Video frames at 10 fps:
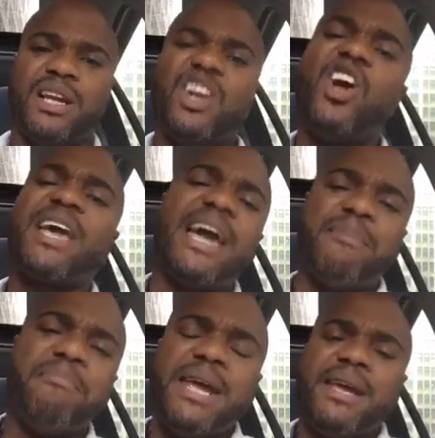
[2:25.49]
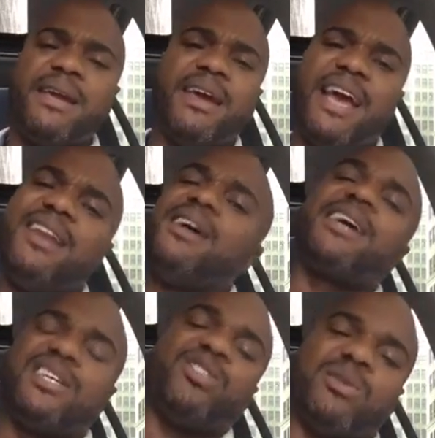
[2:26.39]
Look at me and
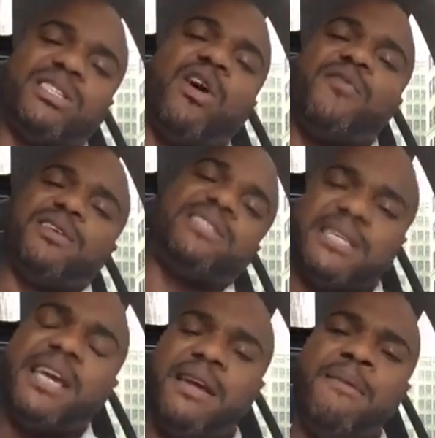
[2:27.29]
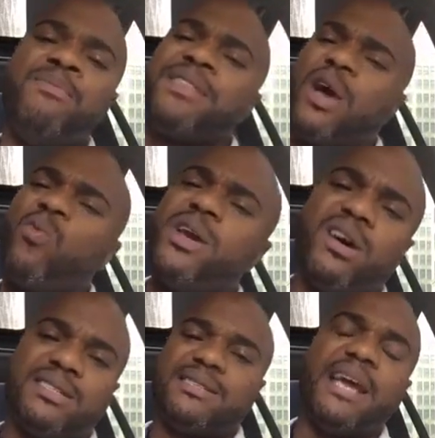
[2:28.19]
look at yourself and see that we
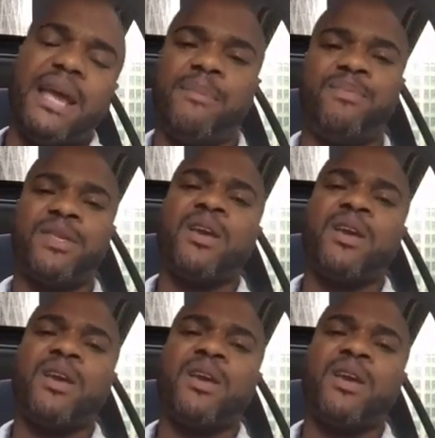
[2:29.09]
are same.